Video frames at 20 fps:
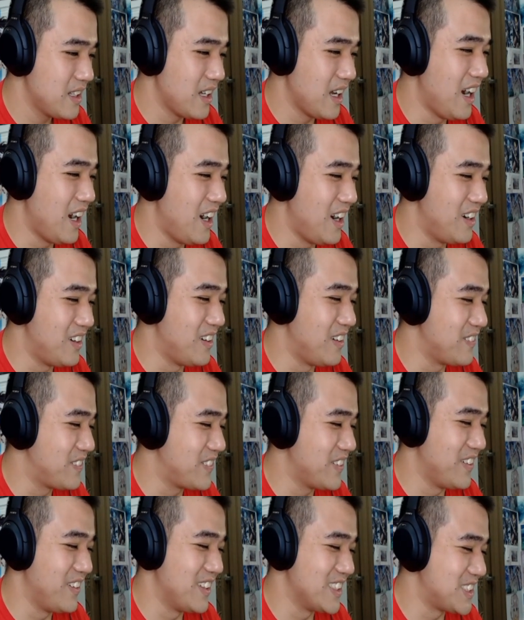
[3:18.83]
Oh, of
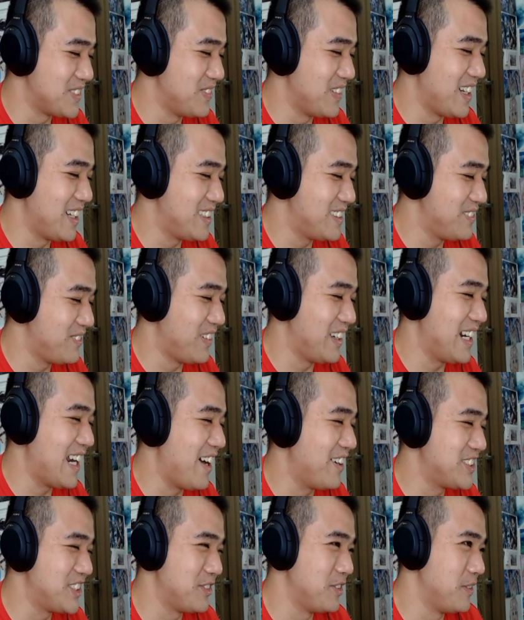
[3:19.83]
course, man. What
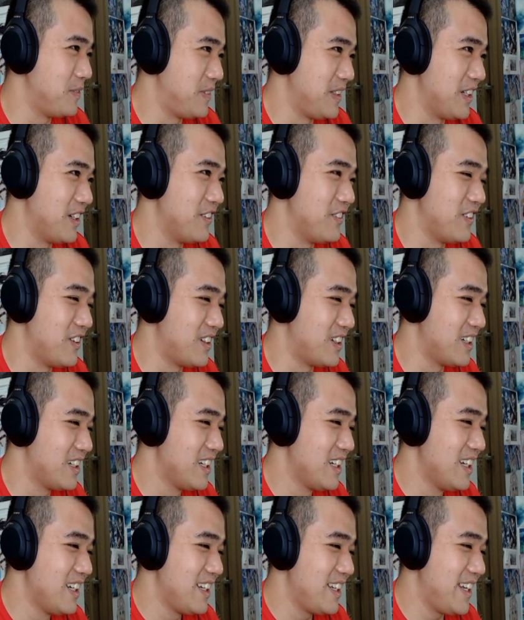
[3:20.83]
else would we be here for?
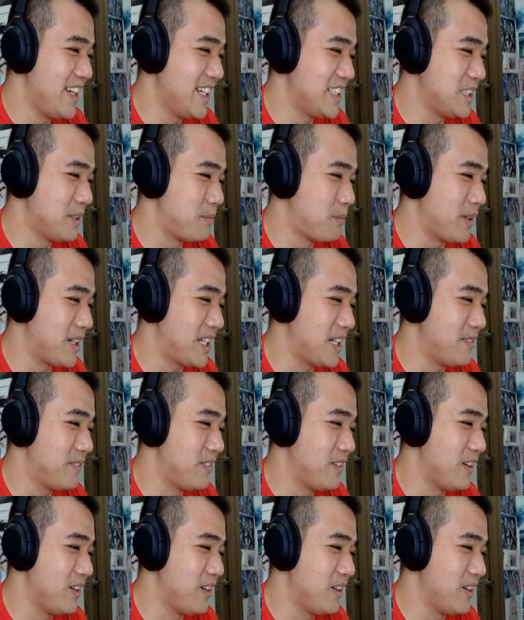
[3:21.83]
He had to prick up